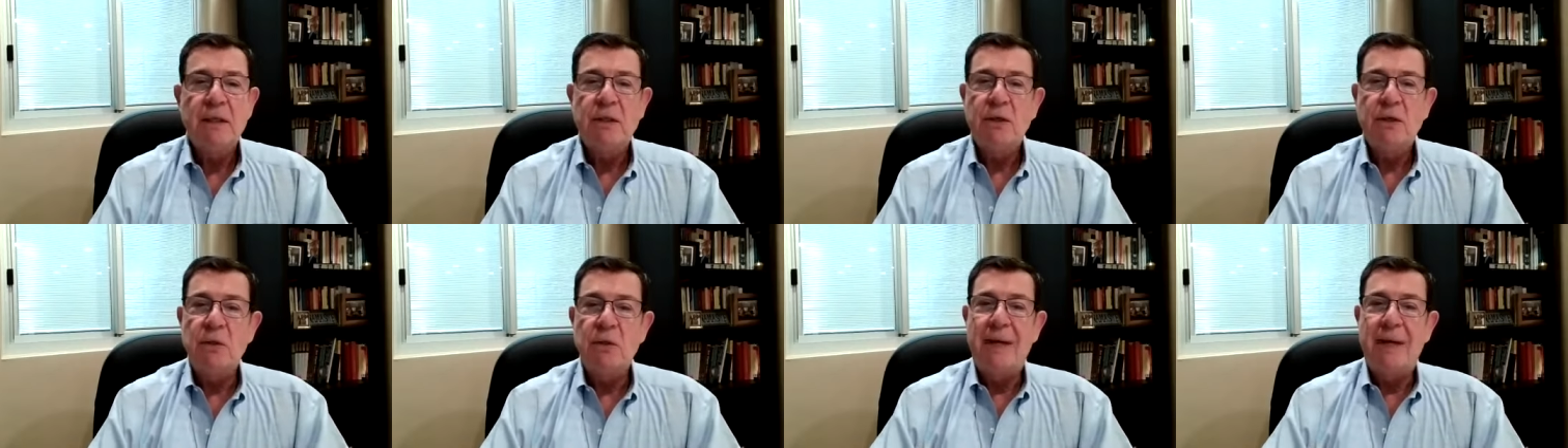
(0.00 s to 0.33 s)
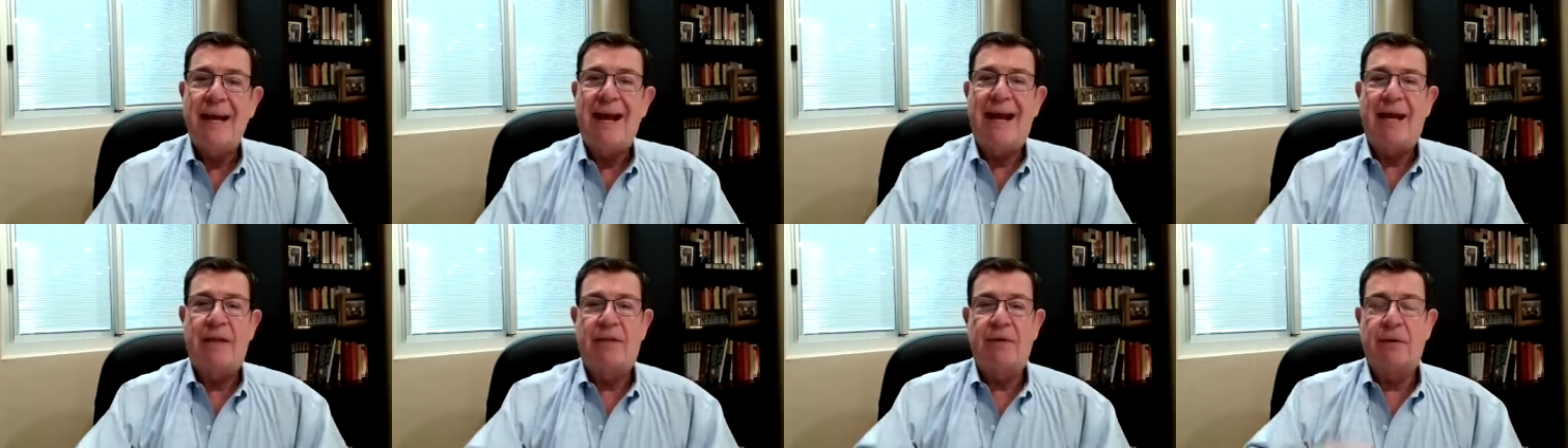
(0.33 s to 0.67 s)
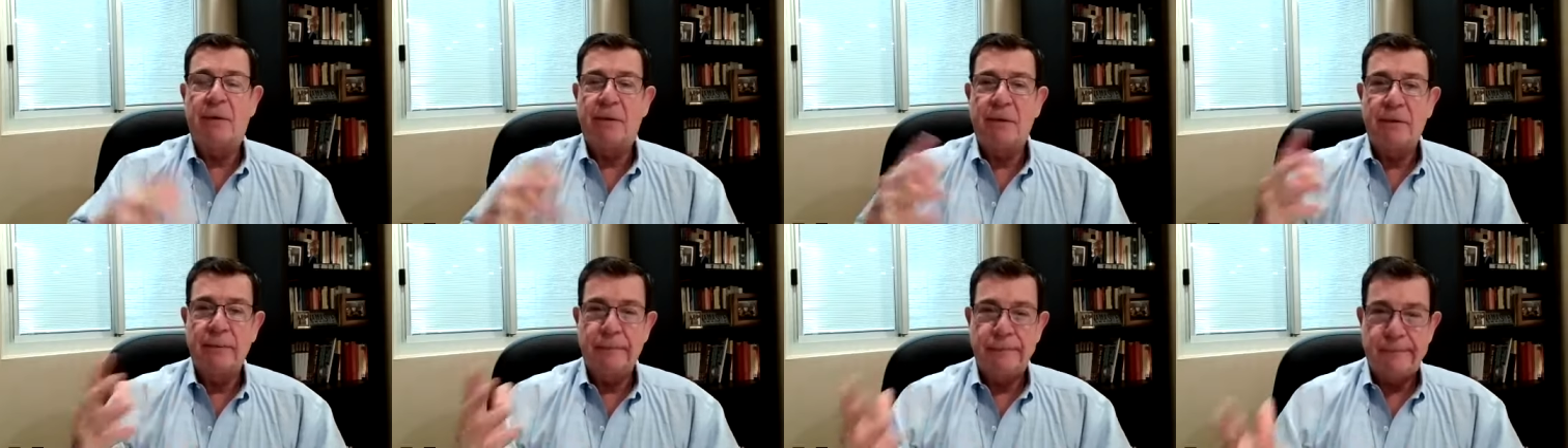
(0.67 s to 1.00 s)
to
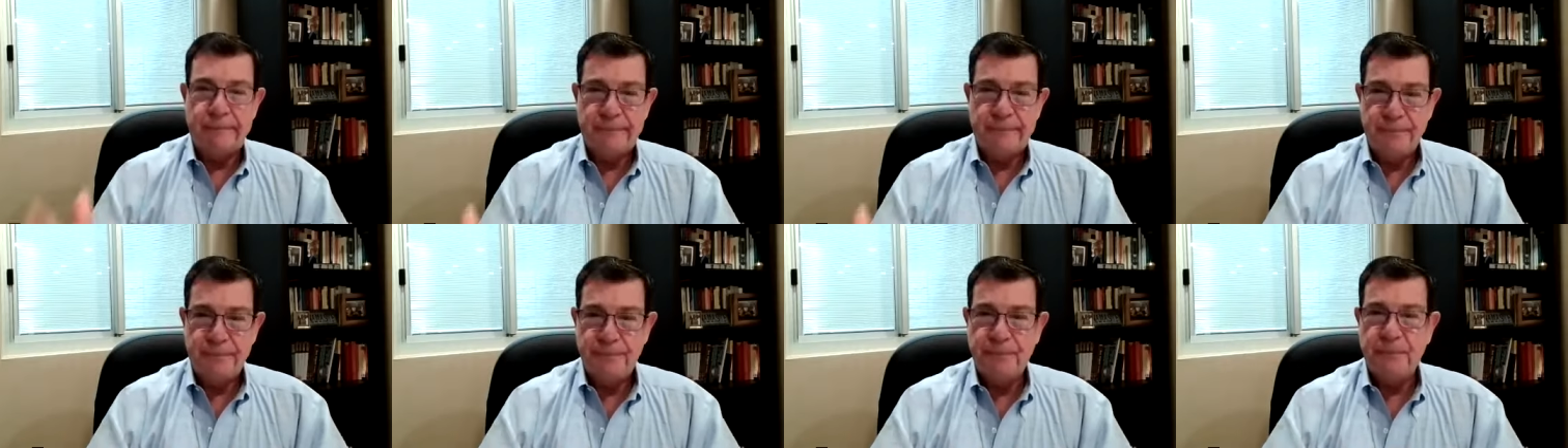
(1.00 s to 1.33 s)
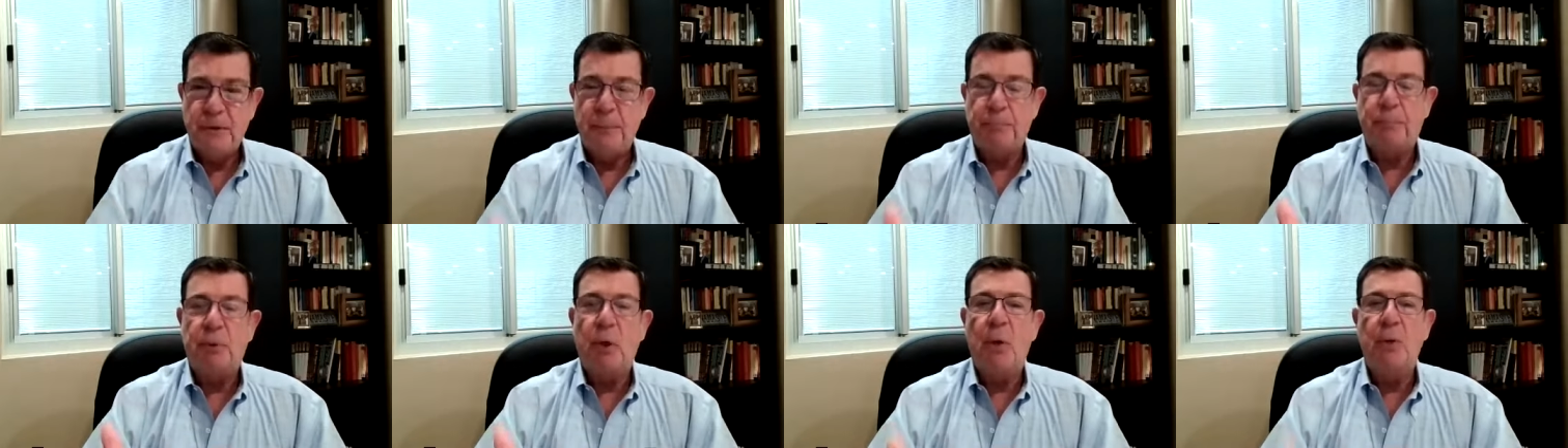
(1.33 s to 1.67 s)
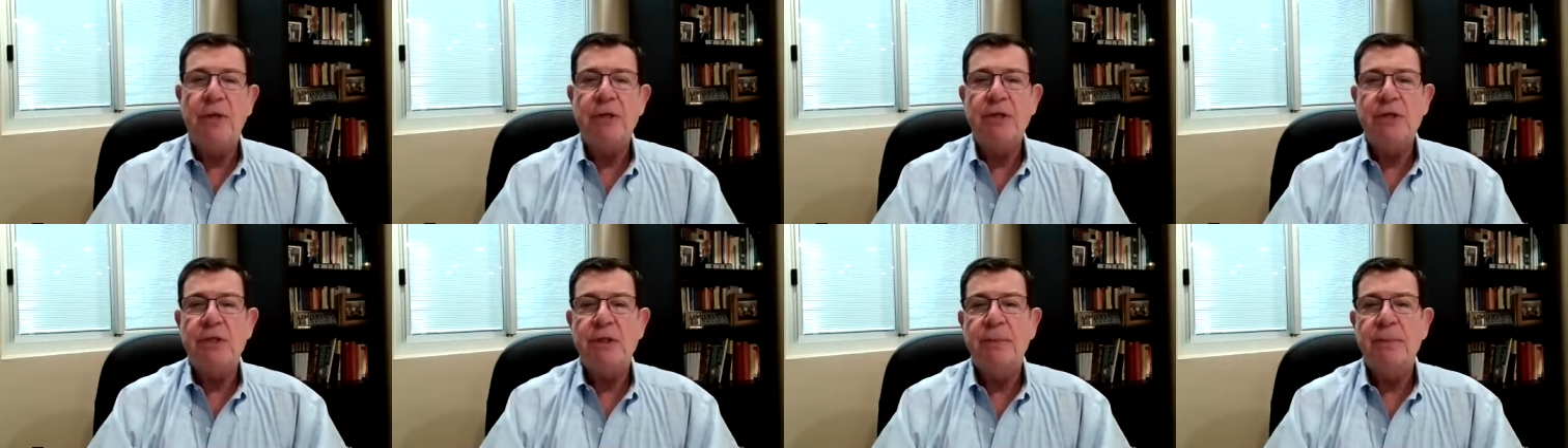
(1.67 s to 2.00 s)
gather the
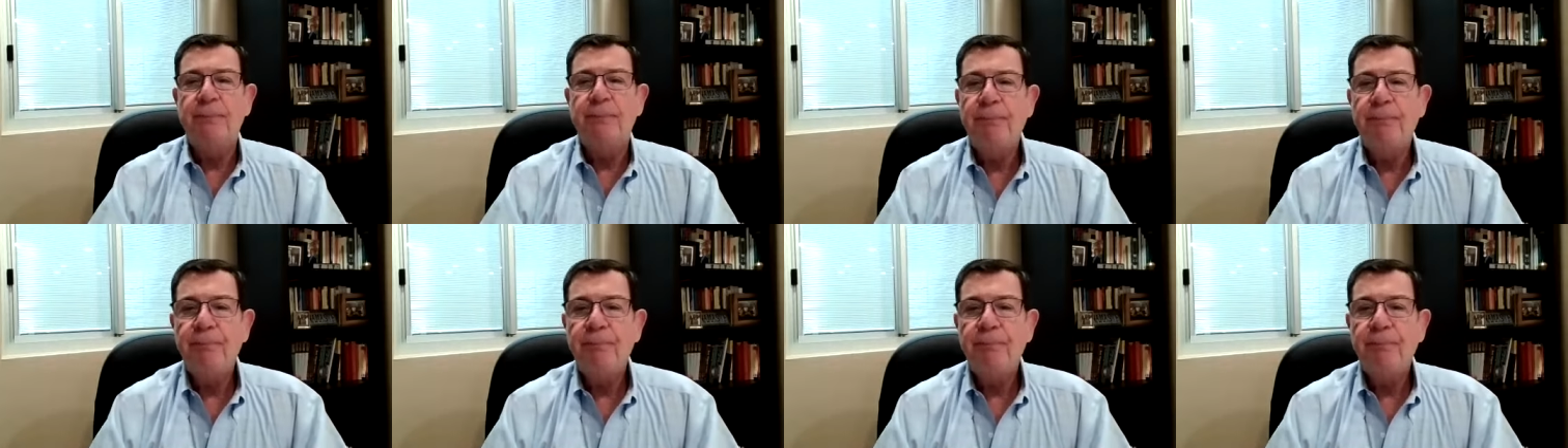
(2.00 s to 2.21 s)
produce.